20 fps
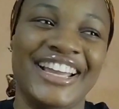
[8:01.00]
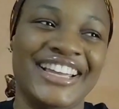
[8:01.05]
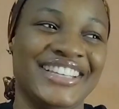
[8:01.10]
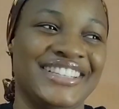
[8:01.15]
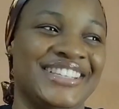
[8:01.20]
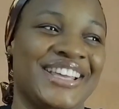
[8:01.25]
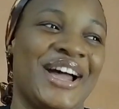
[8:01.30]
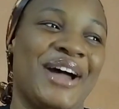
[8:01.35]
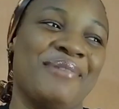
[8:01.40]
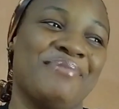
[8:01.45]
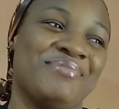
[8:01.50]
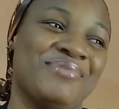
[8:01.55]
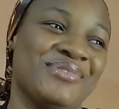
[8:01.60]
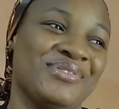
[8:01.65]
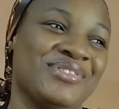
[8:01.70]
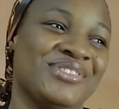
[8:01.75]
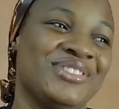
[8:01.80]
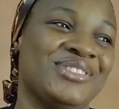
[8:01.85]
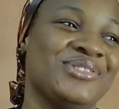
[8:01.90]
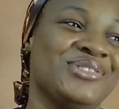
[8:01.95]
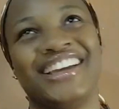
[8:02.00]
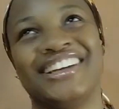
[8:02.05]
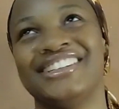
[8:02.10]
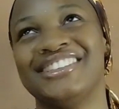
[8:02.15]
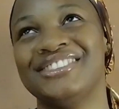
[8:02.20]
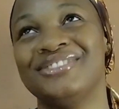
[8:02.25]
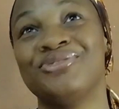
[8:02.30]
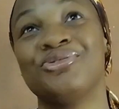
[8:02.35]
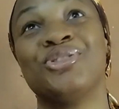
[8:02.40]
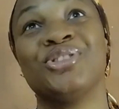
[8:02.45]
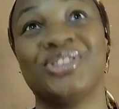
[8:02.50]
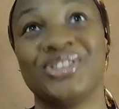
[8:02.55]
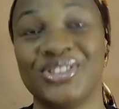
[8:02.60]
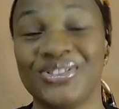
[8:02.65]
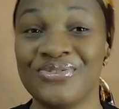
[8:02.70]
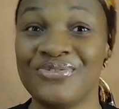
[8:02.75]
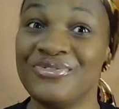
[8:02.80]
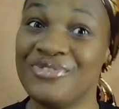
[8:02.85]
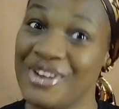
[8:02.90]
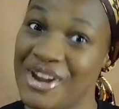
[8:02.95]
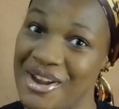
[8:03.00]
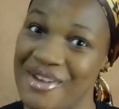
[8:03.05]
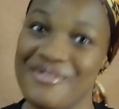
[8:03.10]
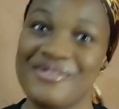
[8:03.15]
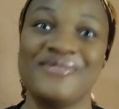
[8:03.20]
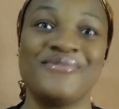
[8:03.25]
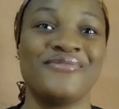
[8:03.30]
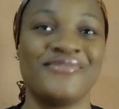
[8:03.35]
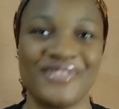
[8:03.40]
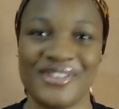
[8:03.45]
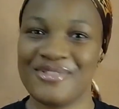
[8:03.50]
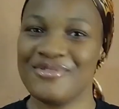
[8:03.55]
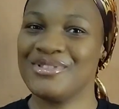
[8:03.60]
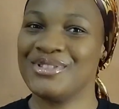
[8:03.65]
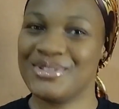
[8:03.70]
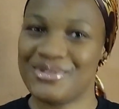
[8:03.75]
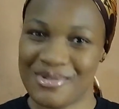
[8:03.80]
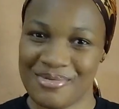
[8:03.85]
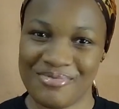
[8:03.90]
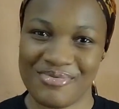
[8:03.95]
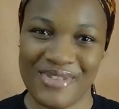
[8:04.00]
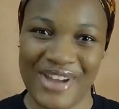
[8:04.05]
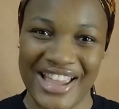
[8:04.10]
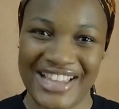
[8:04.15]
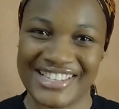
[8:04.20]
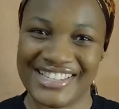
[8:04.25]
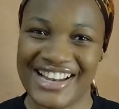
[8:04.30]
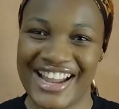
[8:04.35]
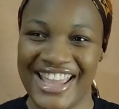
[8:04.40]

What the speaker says: it happened. I was very, very surprised.